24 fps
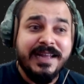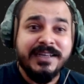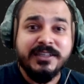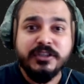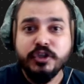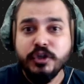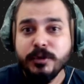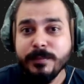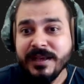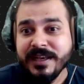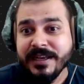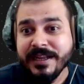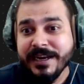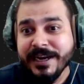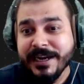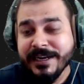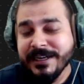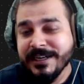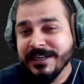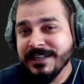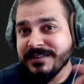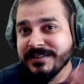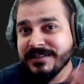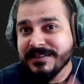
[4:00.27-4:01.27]
line should be
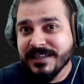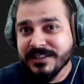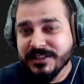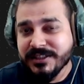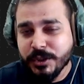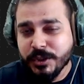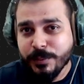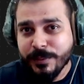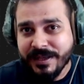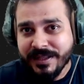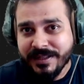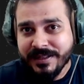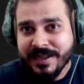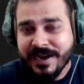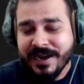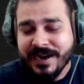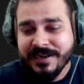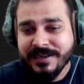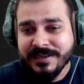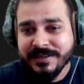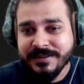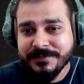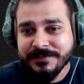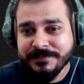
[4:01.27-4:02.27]
created in such a way
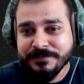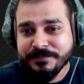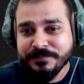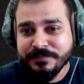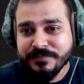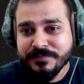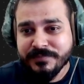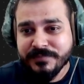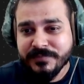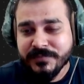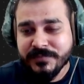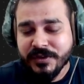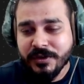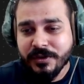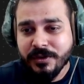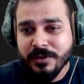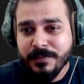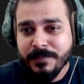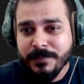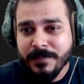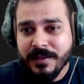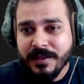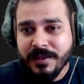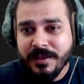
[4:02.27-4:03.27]
that,
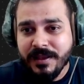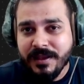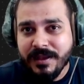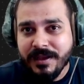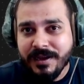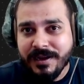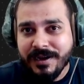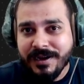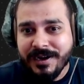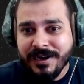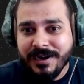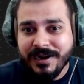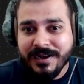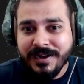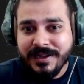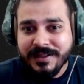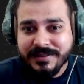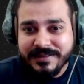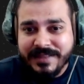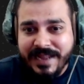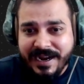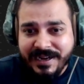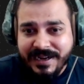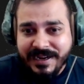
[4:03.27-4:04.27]

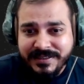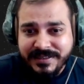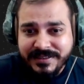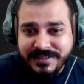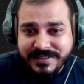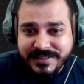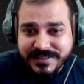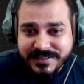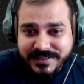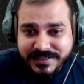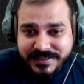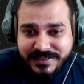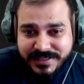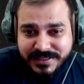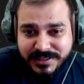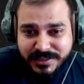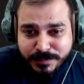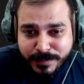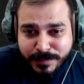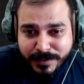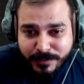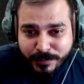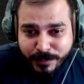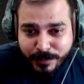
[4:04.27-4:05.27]
that the
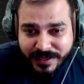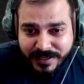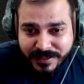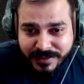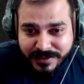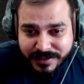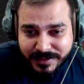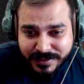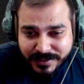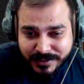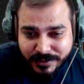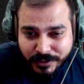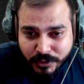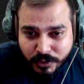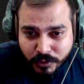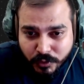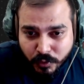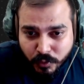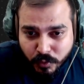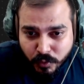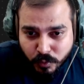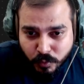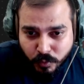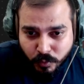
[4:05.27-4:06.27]
distance between the
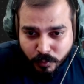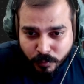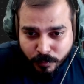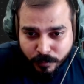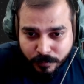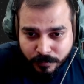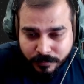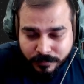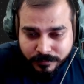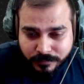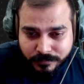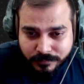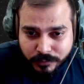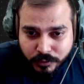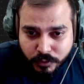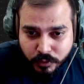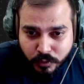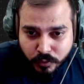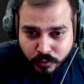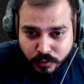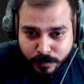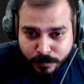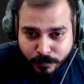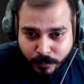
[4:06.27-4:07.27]
true
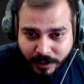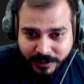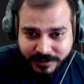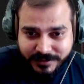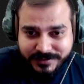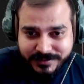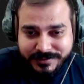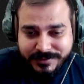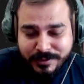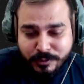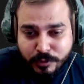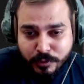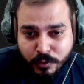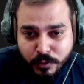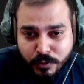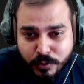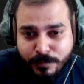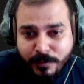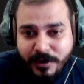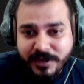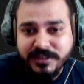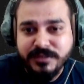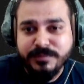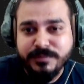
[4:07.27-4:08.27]
points. So
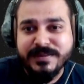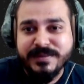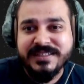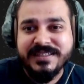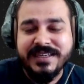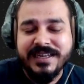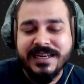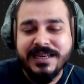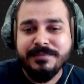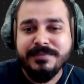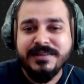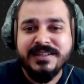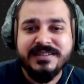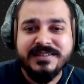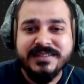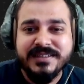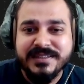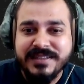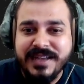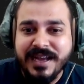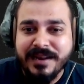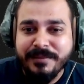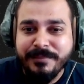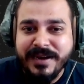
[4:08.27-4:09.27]
true points basically means
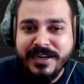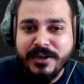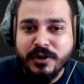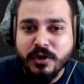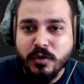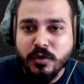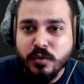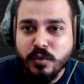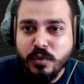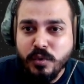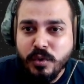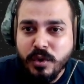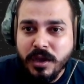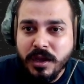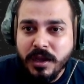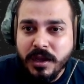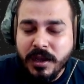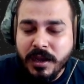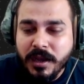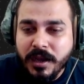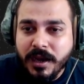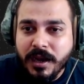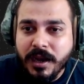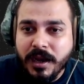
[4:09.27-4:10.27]
these are my true
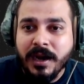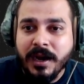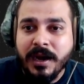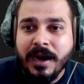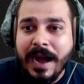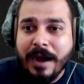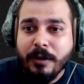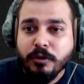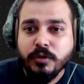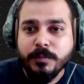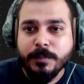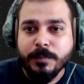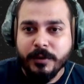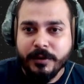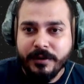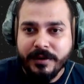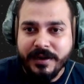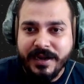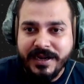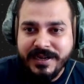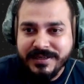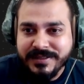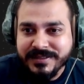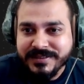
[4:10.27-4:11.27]
output,
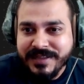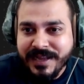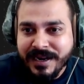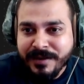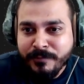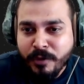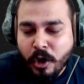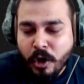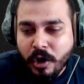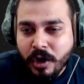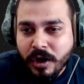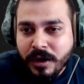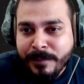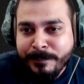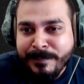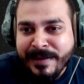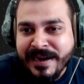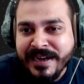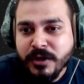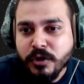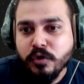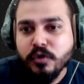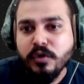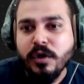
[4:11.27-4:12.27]
right? These are all of
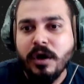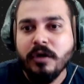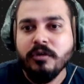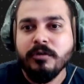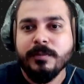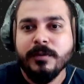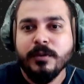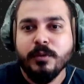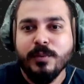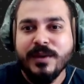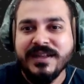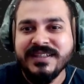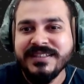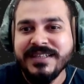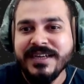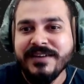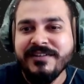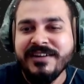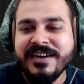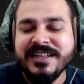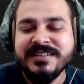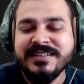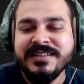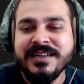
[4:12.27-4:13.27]
my true output,
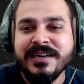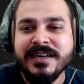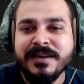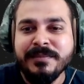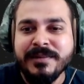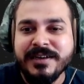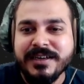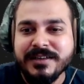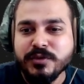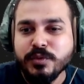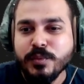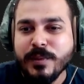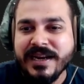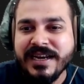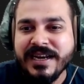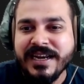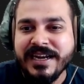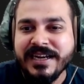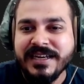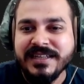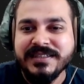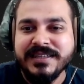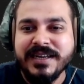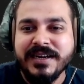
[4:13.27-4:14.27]
170 centimeters,
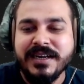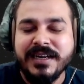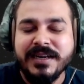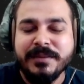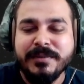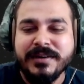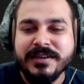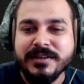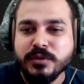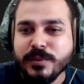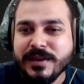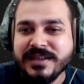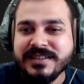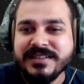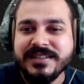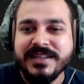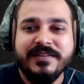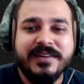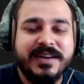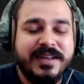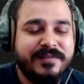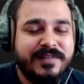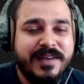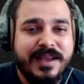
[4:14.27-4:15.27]
180 centimeters,
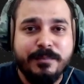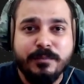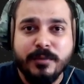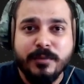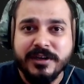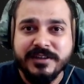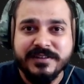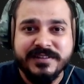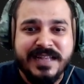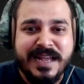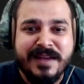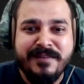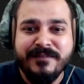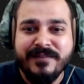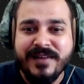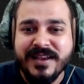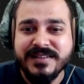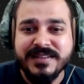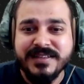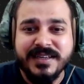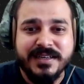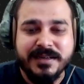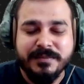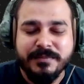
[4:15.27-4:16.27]

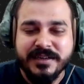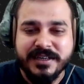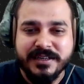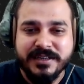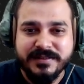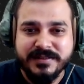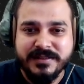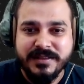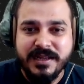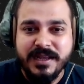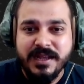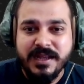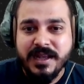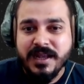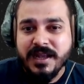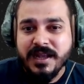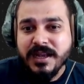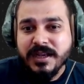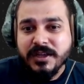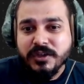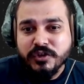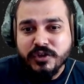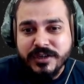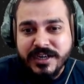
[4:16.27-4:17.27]
175.5 centimeters.
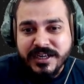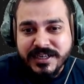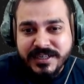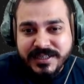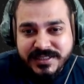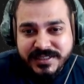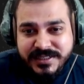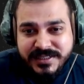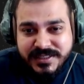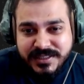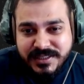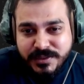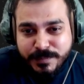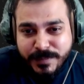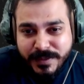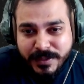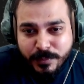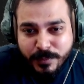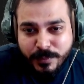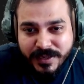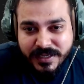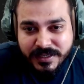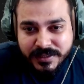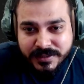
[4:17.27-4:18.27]
So the distance
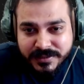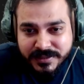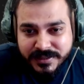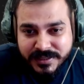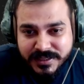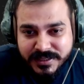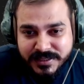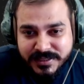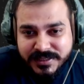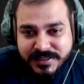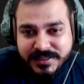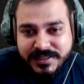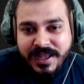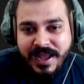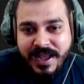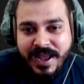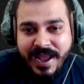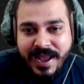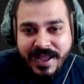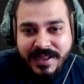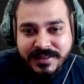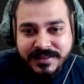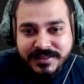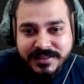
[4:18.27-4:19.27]
between this
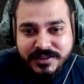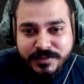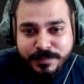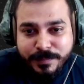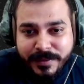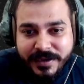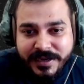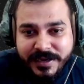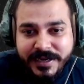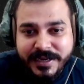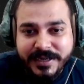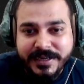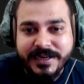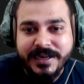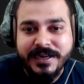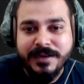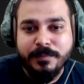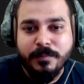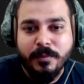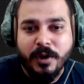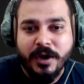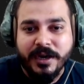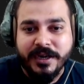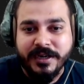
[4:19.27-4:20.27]
and this
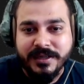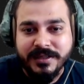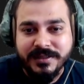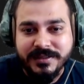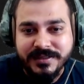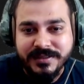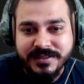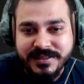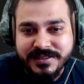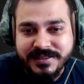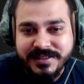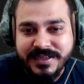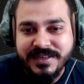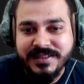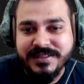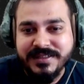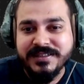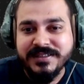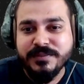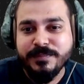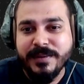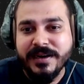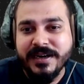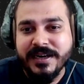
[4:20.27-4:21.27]
predicted point, this and
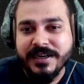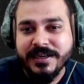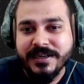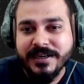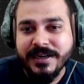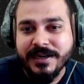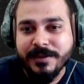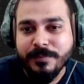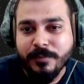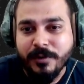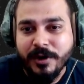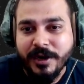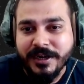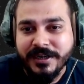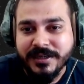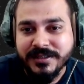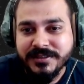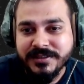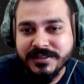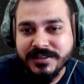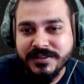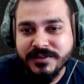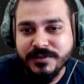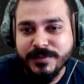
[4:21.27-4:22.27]
this predicted point,
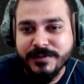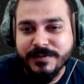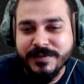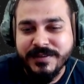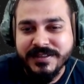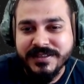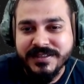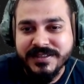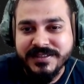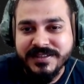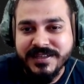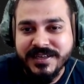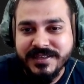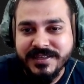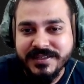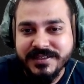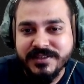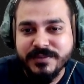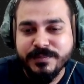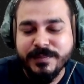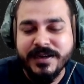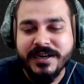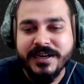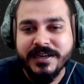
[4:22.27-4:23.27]
distance between this and
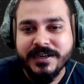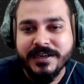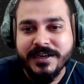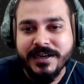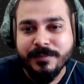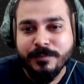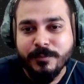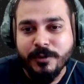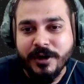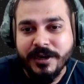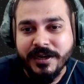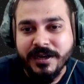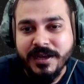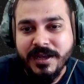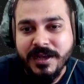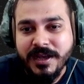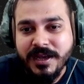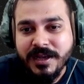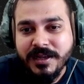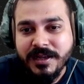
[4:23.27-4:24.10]
this predicted point,